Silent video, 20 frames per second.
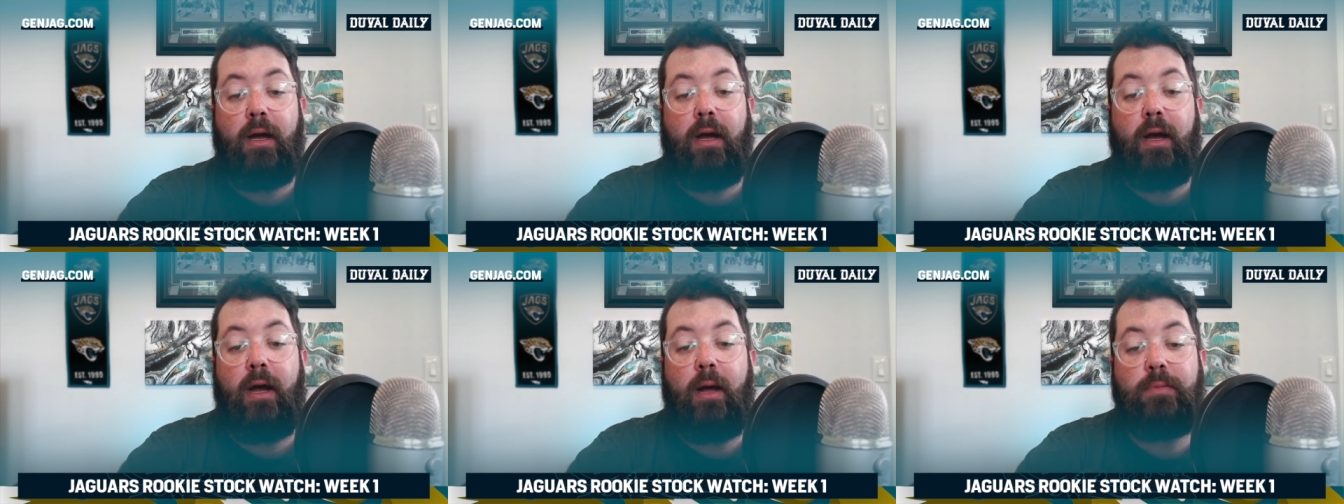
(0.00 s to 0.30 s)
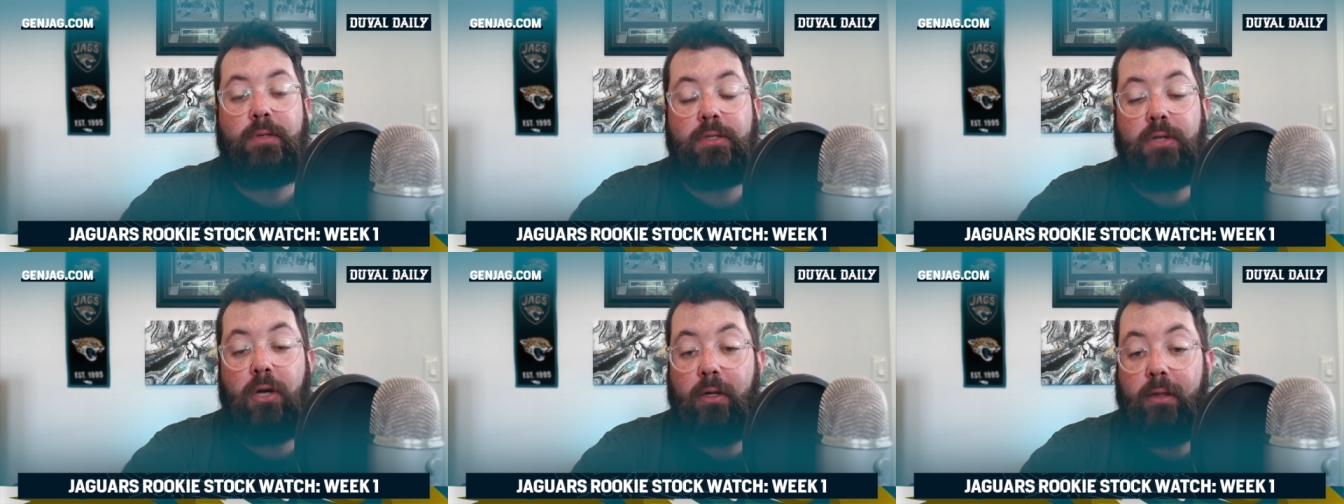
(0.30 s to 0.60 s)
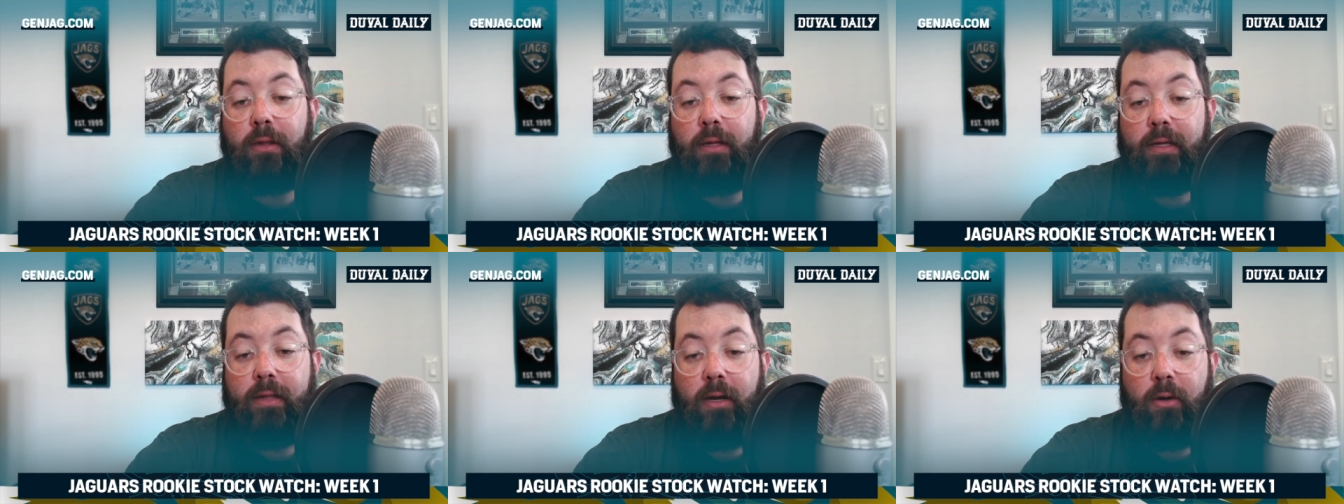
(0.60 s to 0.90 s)
Um,
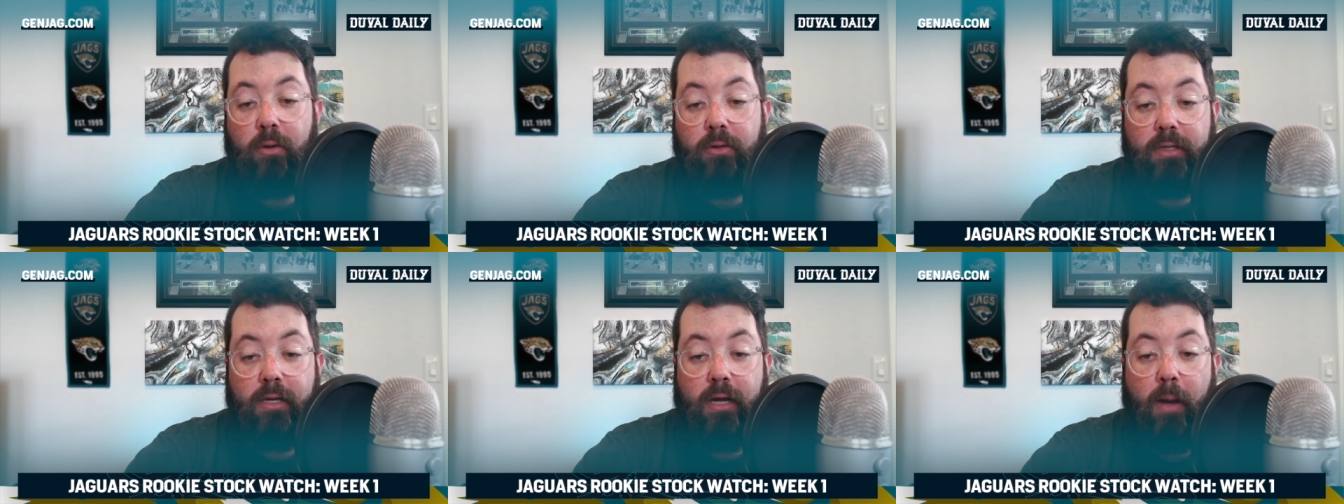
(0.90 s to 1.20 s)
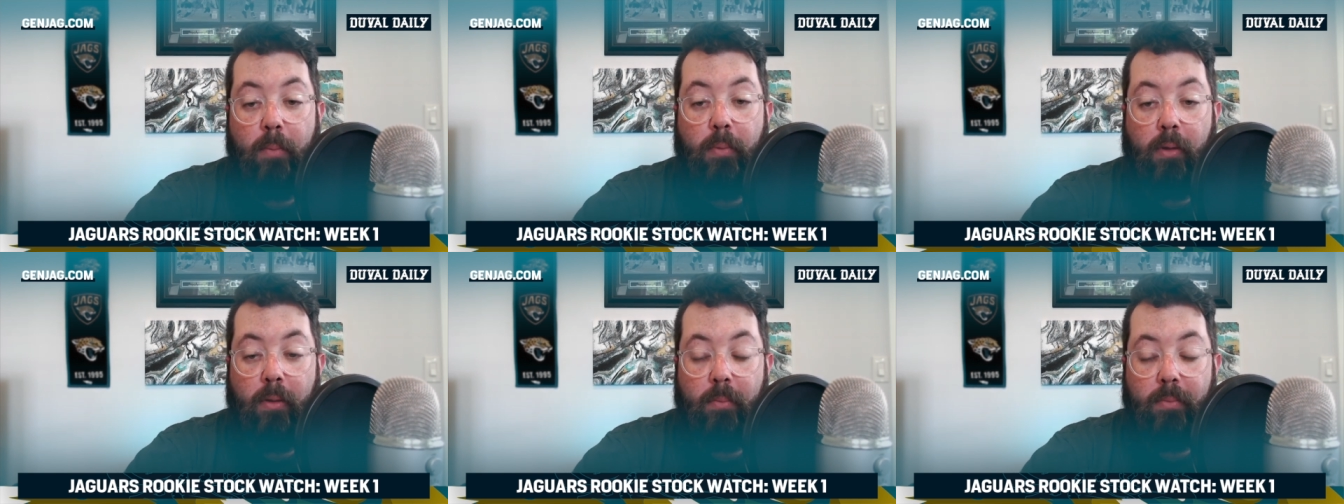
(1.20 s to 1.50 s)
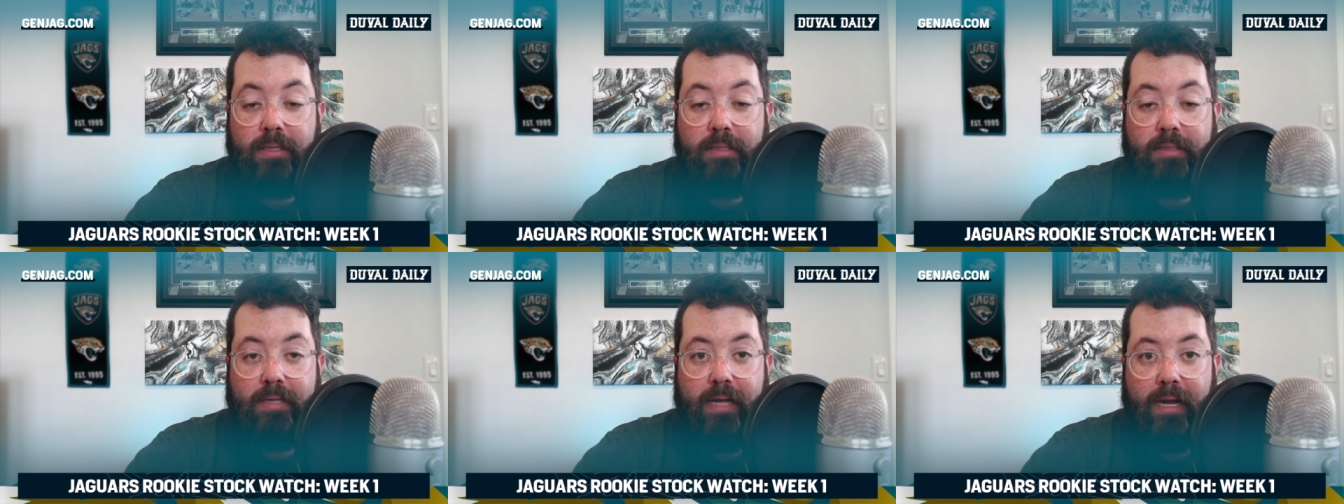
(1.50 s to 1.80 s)
certainly, there was a couple of
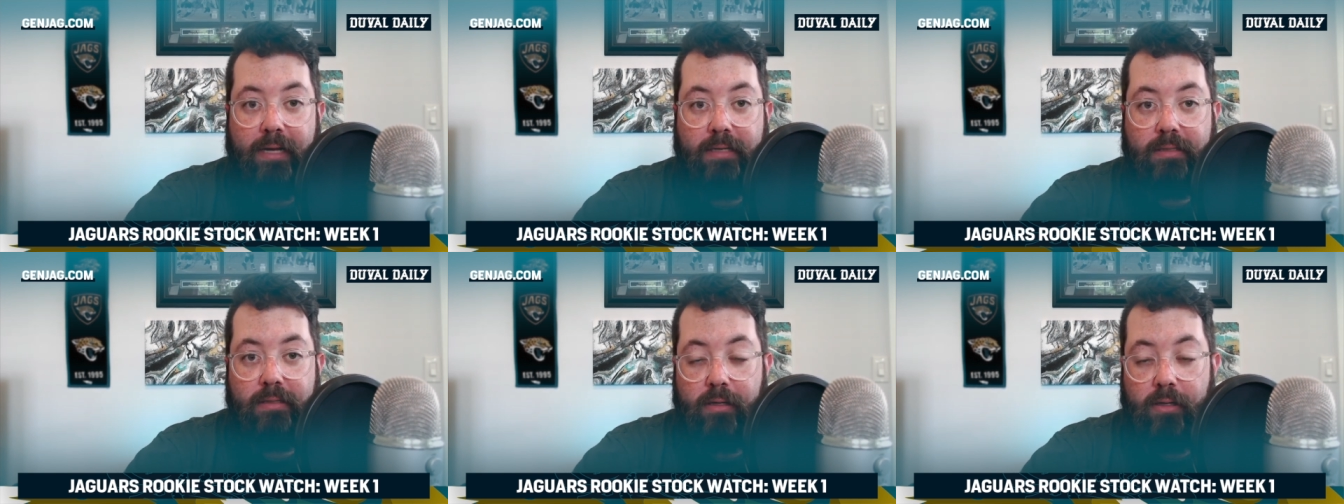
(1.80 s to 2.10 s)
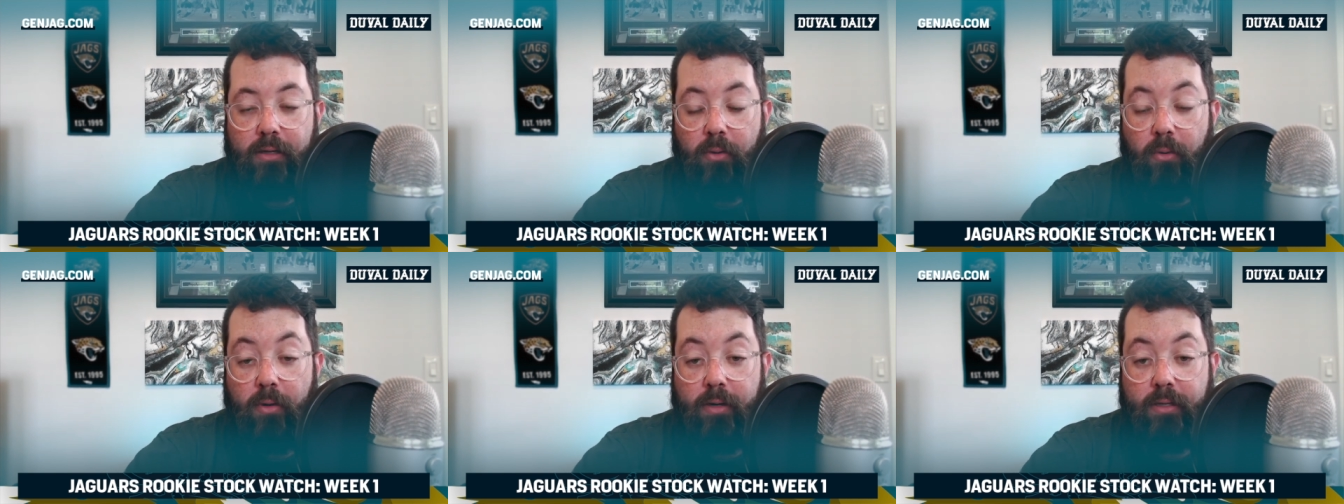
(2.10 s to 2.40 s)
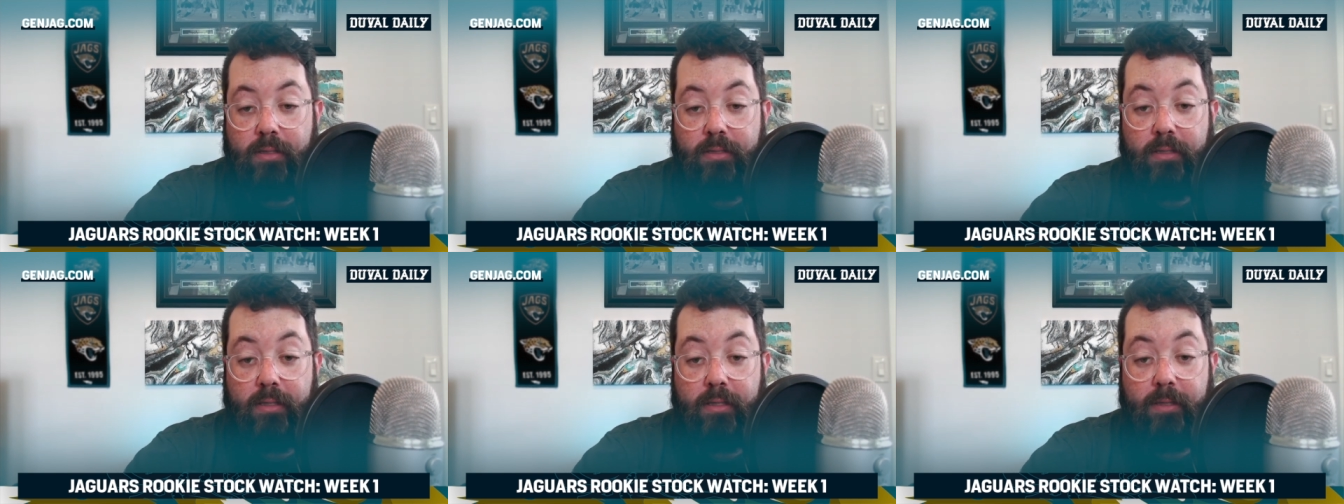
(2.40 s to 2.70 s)
mistakes that you want
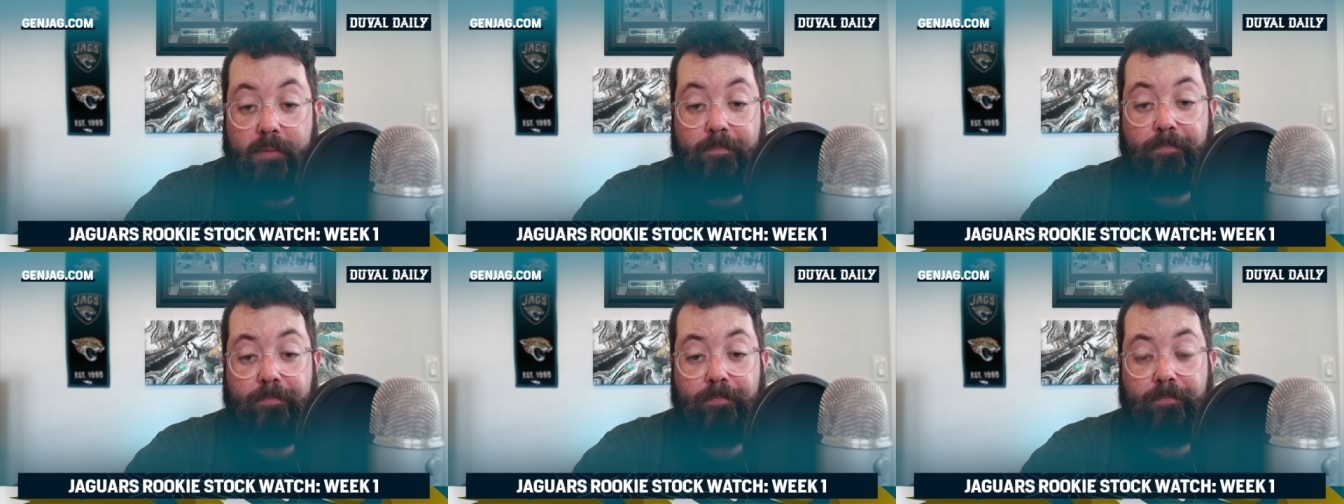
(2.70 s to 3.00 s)
to see